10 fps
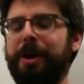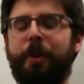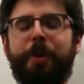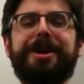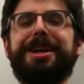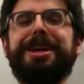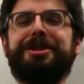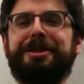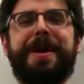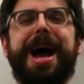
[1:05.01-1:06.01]
We are here
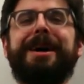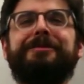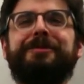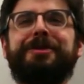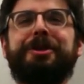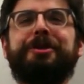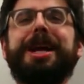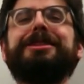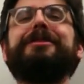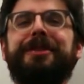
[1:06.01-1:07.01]
to have to
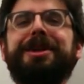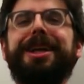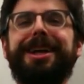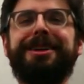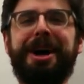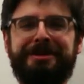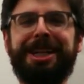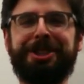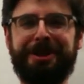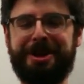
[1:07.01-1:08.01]
create the feeling of
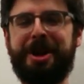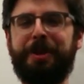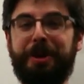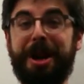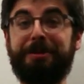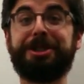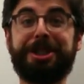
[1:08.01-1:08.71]
nature in our programs.